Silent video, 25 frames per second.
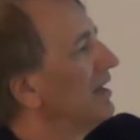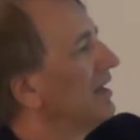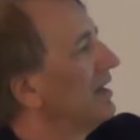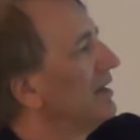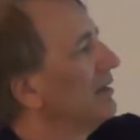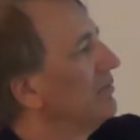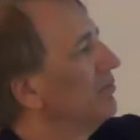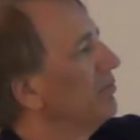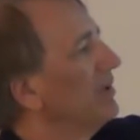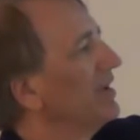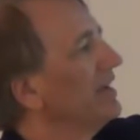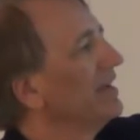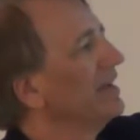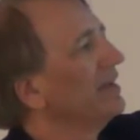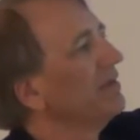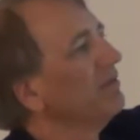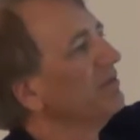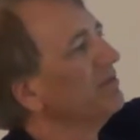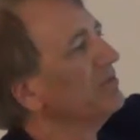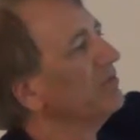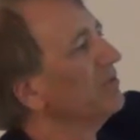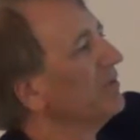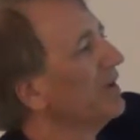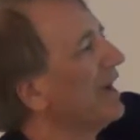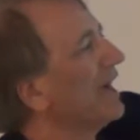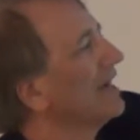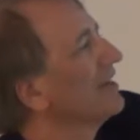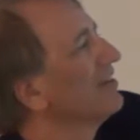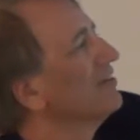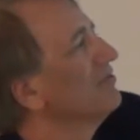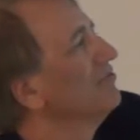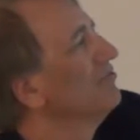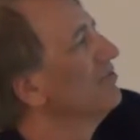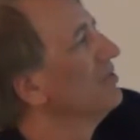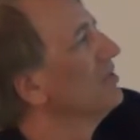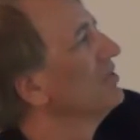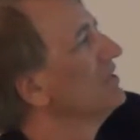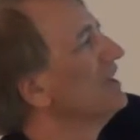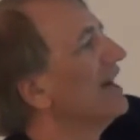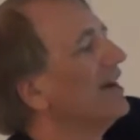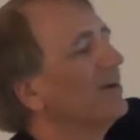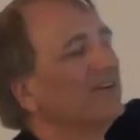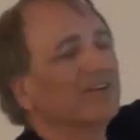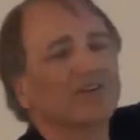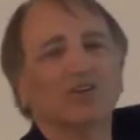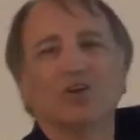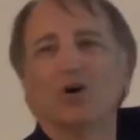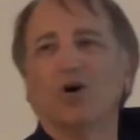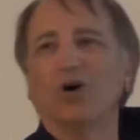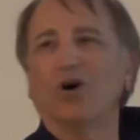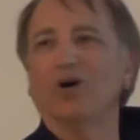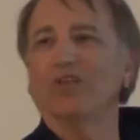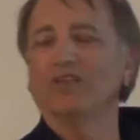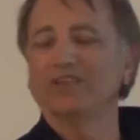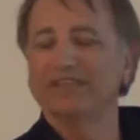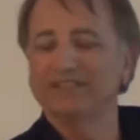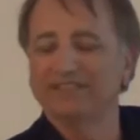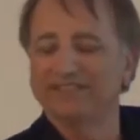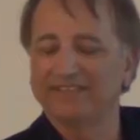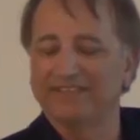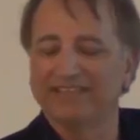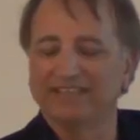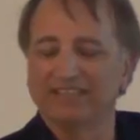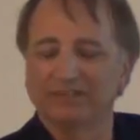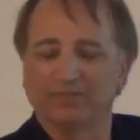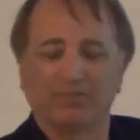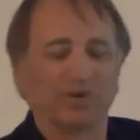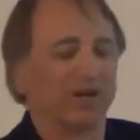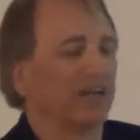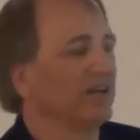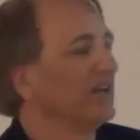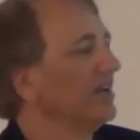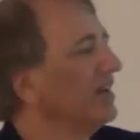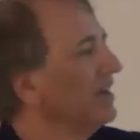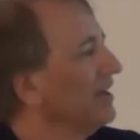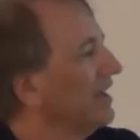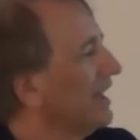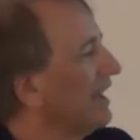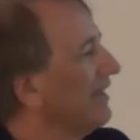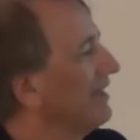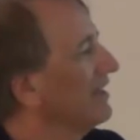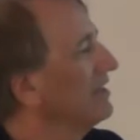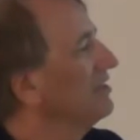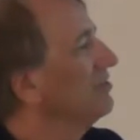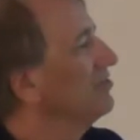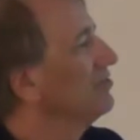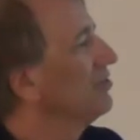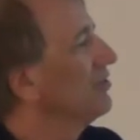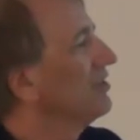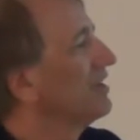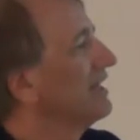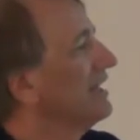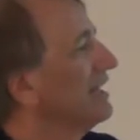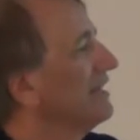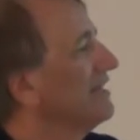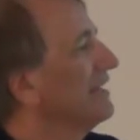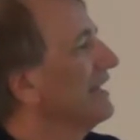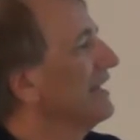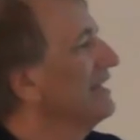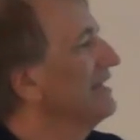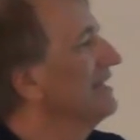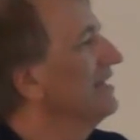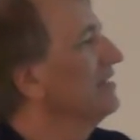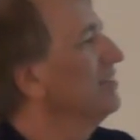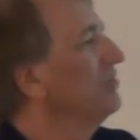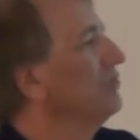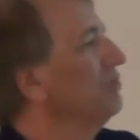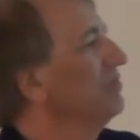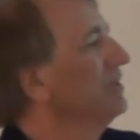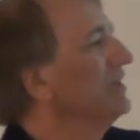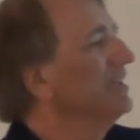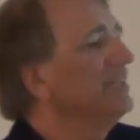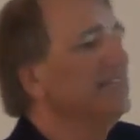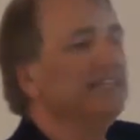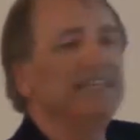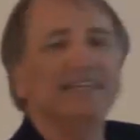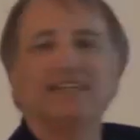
Uh, but and I could drill down to all these things, but I think you sort of get the idea. You really